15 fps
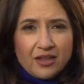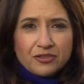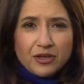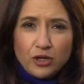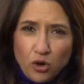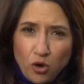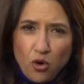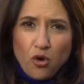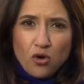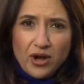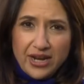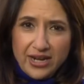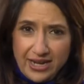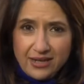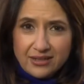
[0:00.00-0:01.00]
the law
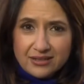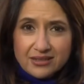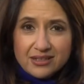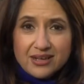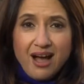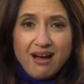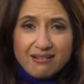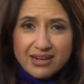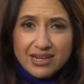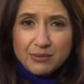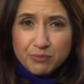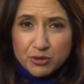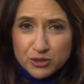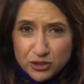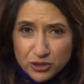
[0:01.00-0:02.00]
in England
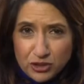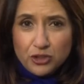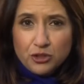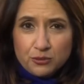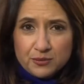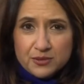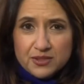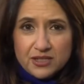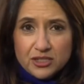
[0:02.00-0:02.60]
currently presumes